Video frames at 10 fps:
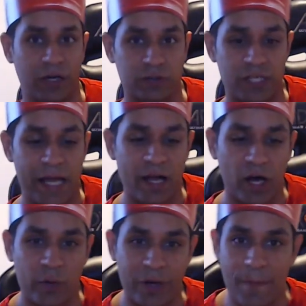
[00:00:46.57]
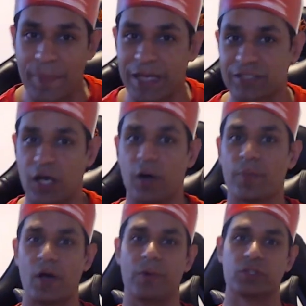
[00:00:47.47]
today I went and picked up
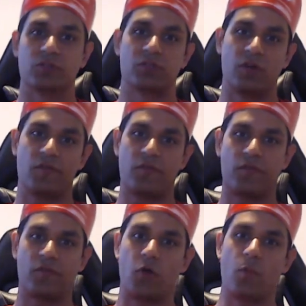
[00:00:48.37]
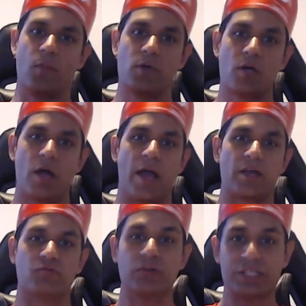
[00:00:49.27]
a bunch of stuff from a
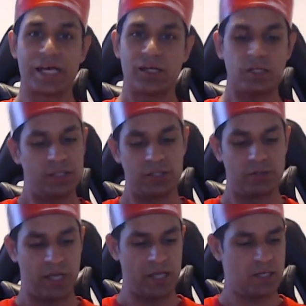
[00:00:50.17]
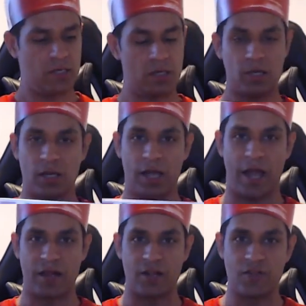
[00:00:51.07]
retailer in the UK,
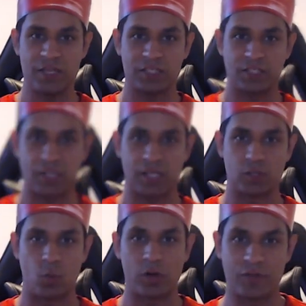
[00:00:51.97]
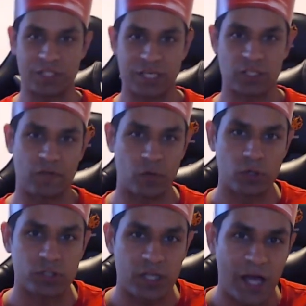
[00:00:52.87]
and this is one of the sets I've
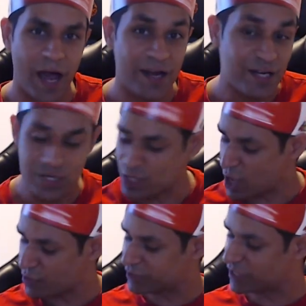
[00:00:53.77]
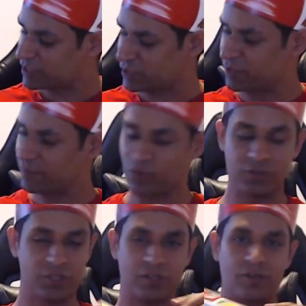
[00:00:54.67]
got, and the other set I've got
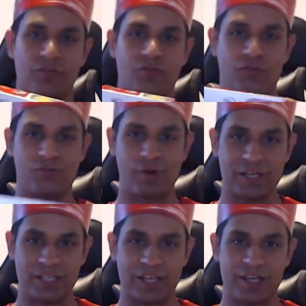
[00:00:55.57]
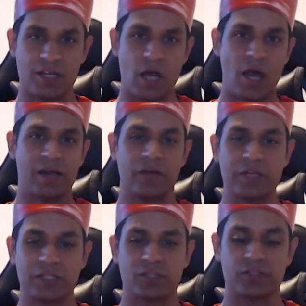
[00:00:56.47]
right here. Now
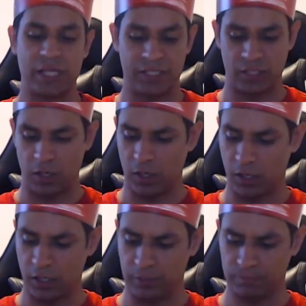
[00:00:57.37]
these two sets are